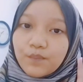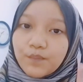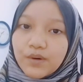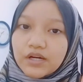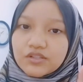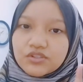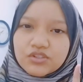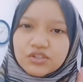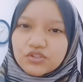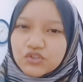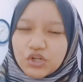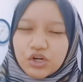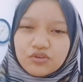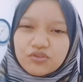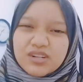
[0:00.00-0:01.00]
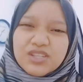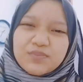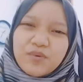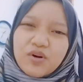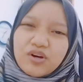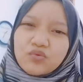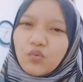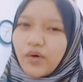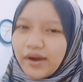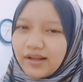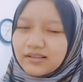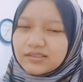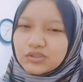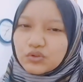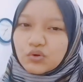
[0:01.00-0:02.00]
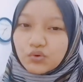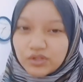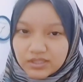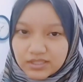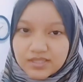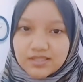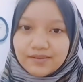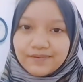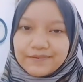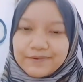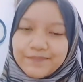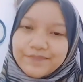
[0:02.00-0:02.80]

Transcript: but don't respond well to criticism.